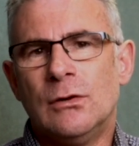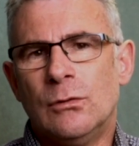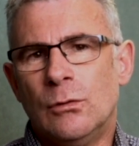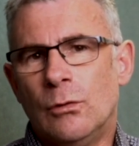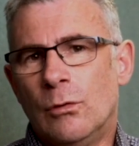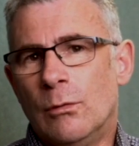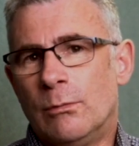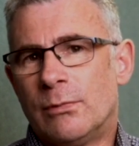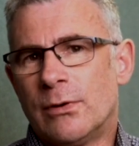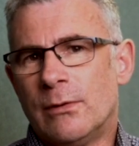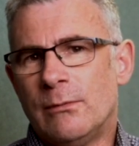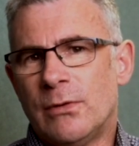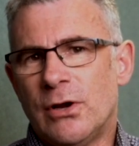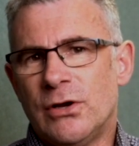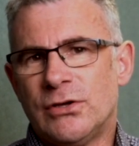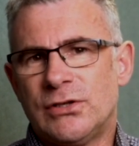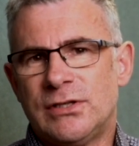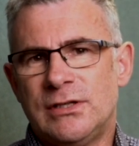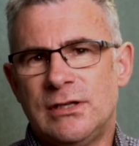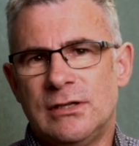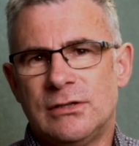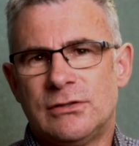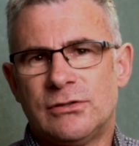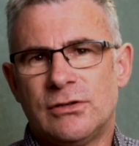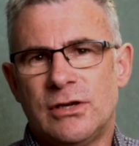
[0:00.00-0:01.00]
or
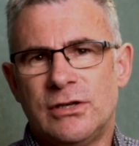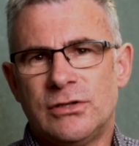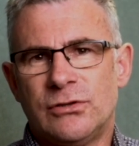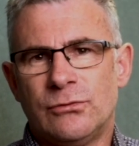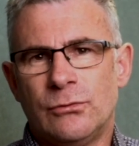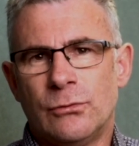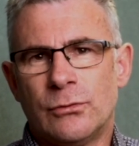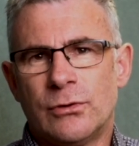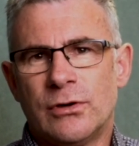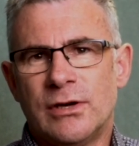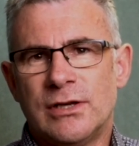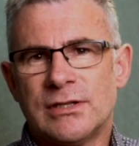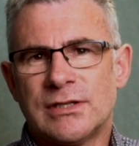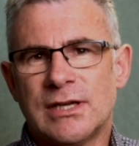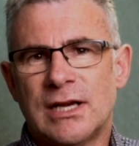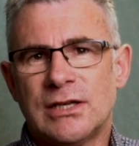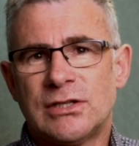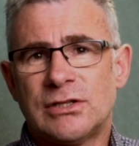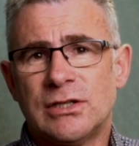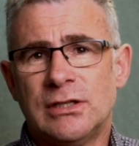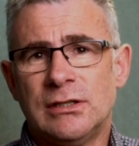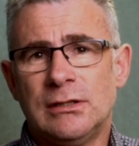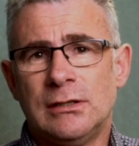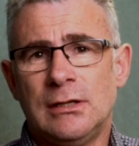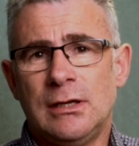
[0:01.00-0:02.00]
promotion inside your
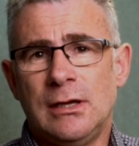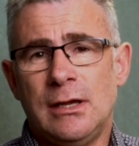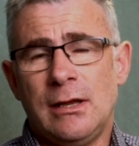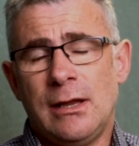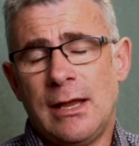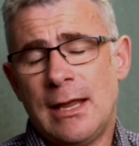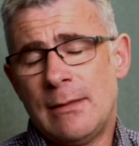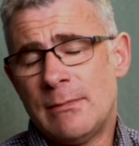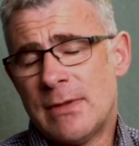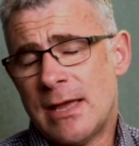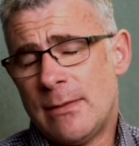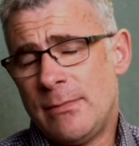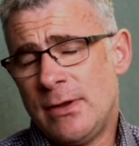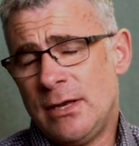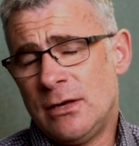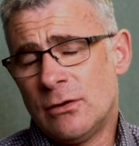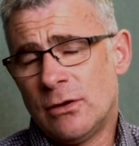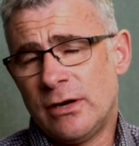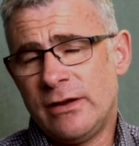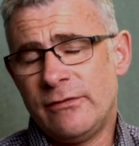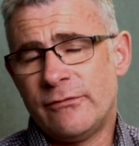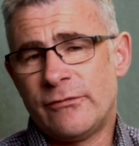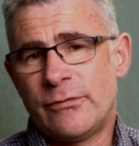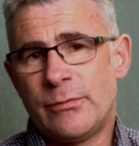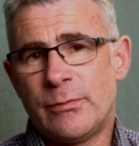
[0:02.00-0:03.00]
organisation, and maybe
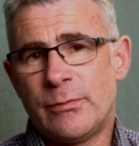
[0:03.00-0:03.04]
not even for